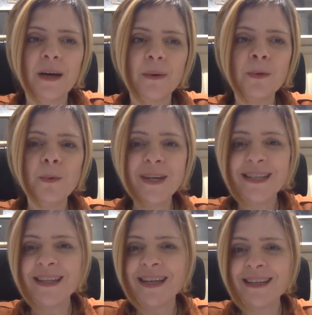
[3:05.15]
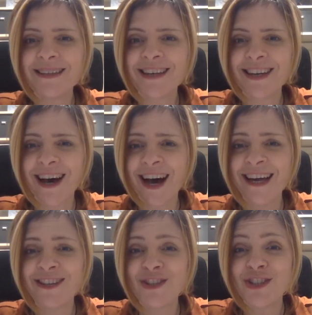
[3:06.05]
Well, one thing that
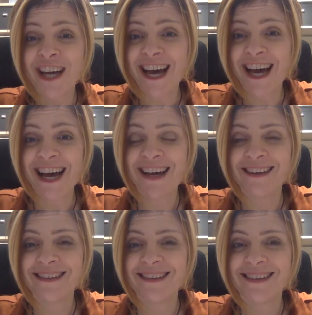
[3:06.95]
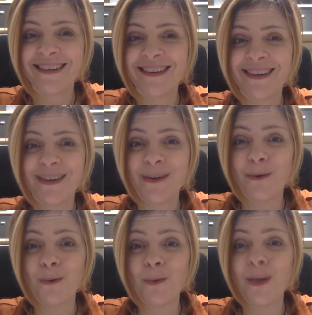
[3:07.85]
I share
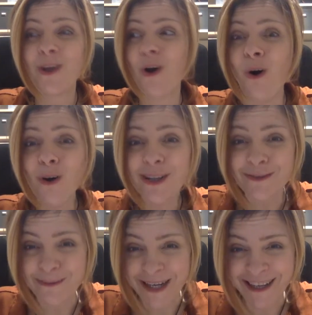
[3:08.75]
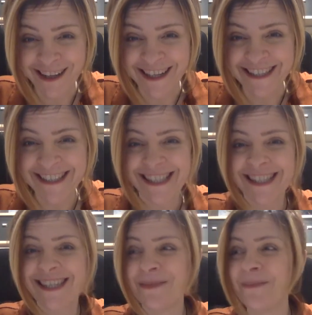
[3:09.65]
with all of my clients
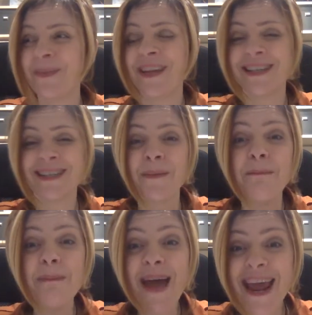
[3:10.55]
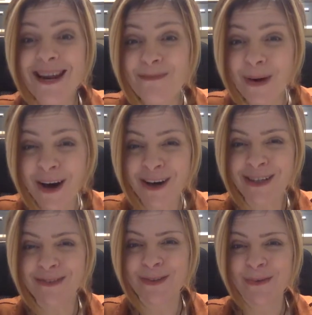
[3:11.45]
is the is the main part
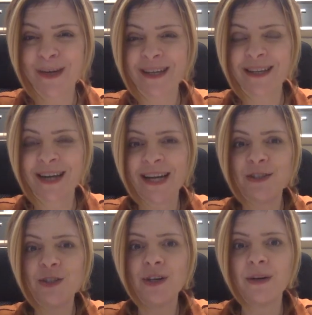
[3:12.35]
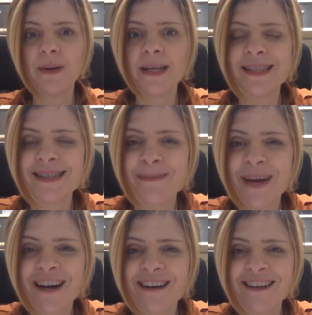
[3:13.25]
of the work that I do is
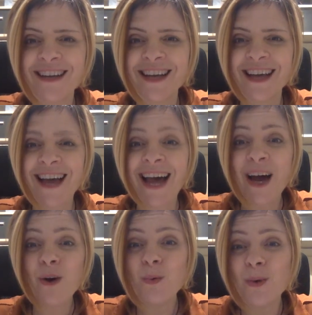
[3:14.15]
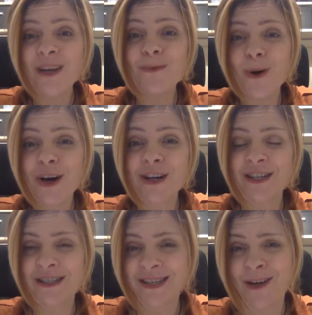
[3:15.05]
about how we work
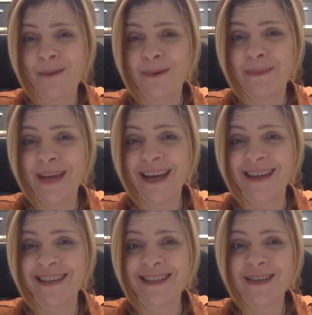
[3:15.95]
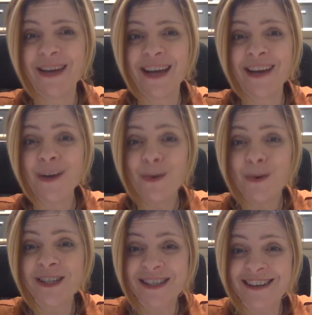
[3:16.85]
as human beings and in other
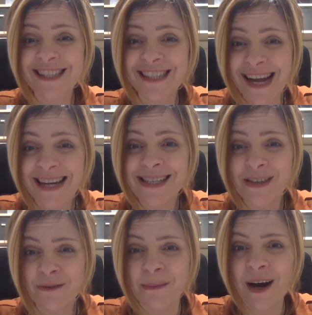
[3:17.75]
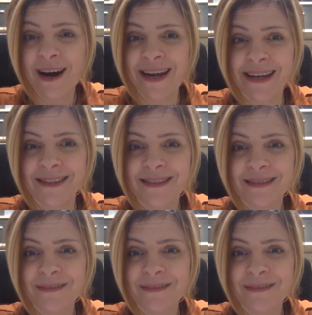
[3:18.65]
words our state of mind